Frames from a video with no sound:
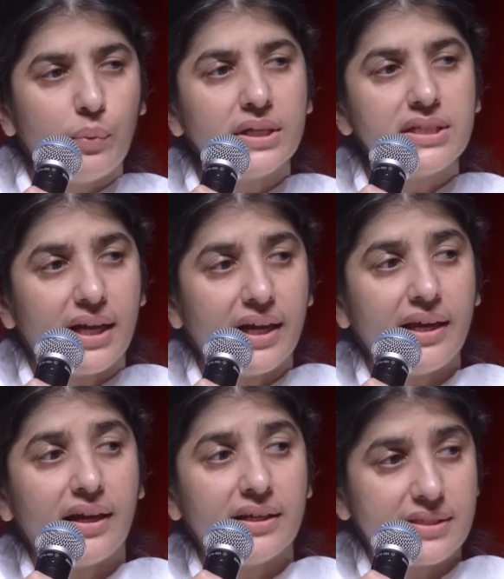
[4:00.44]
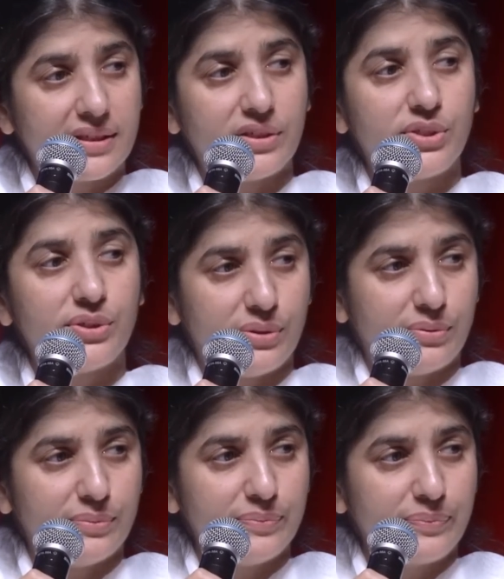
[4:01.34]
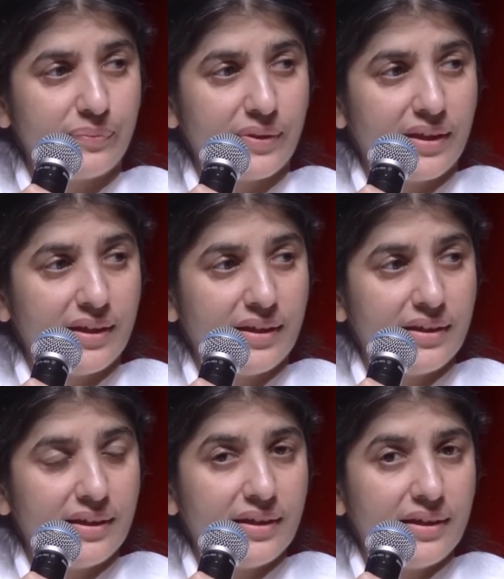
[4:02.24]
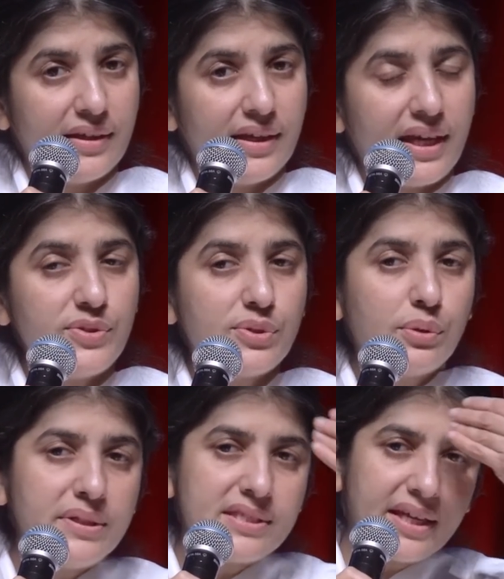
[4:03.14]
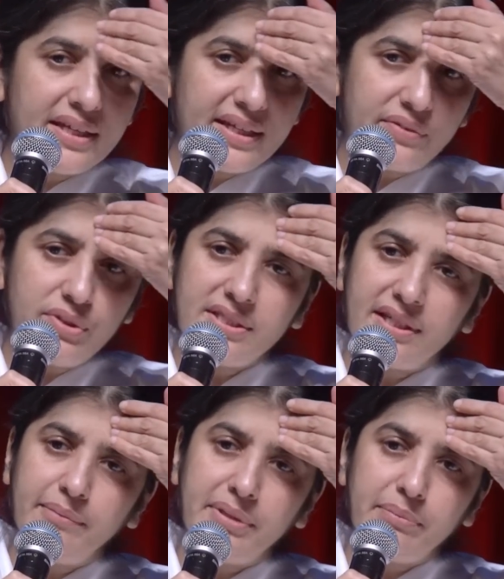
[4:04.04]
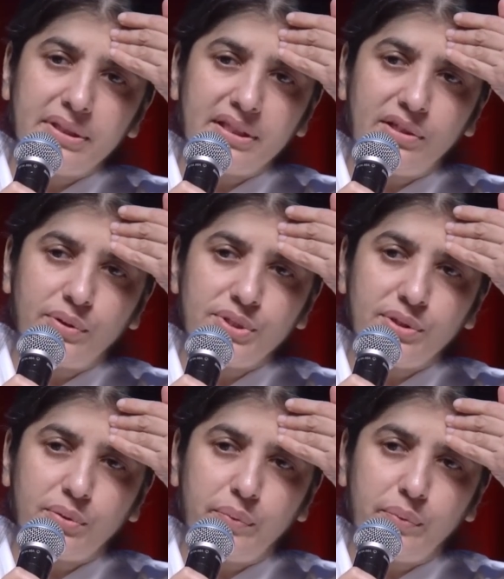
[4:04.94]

what I ask it to do. And so we said, every time people are not your